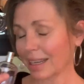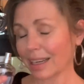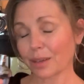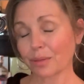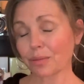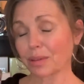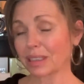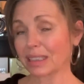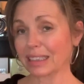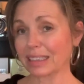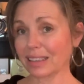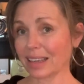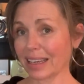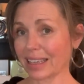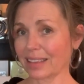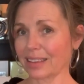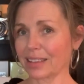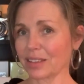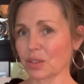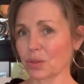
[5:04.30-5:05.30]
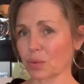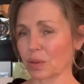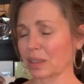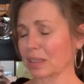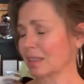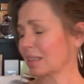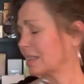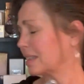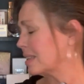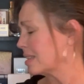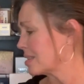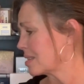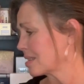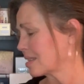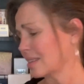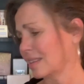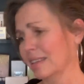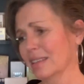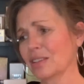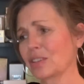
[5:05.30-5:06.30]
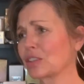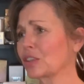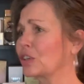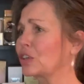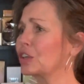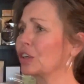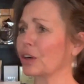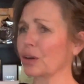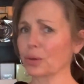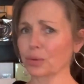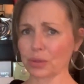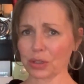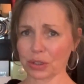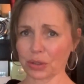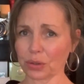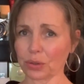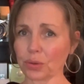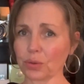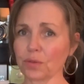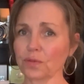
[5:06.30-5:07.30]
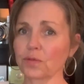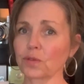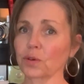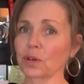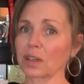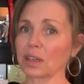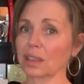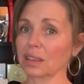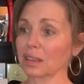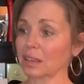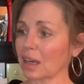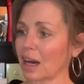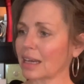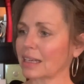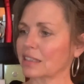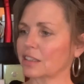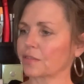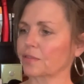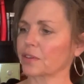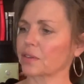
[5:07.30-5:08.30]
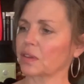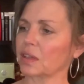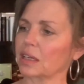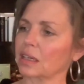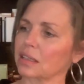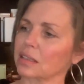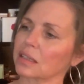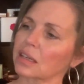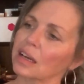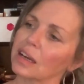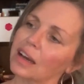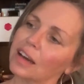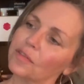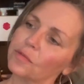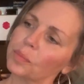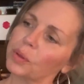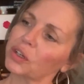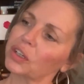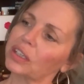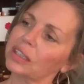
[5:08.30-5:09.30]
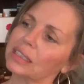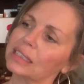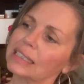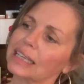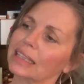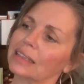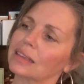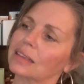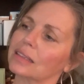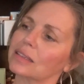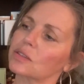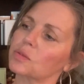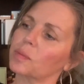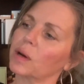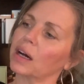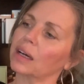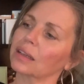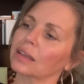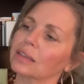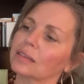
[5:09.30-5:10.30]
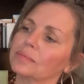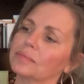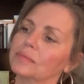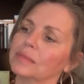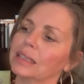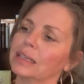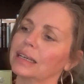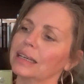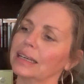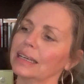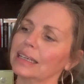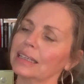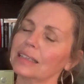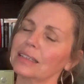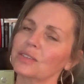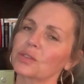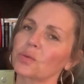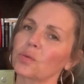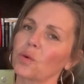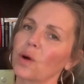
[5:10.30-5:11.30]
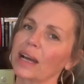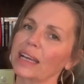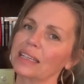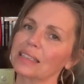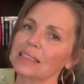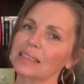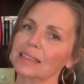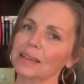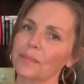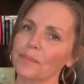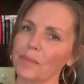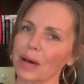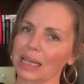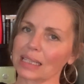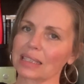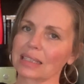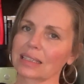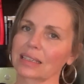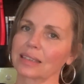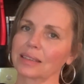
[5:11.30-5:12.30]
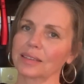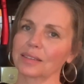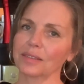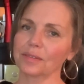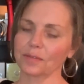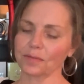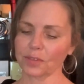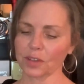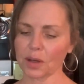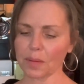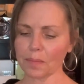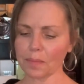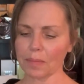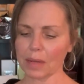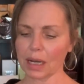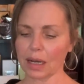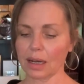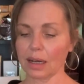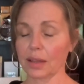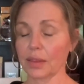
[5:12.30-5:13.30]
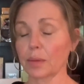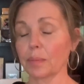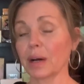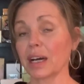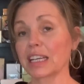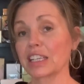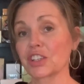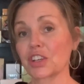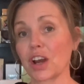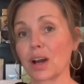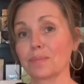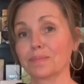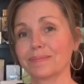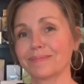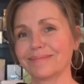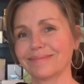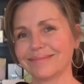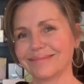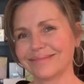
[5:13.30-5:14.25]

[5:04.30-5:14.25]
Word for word: I really like this one. It's, it's a go-to for a lot of different things. I've put a good dent in this bottle. It is White Musk from uh, the Body Shop.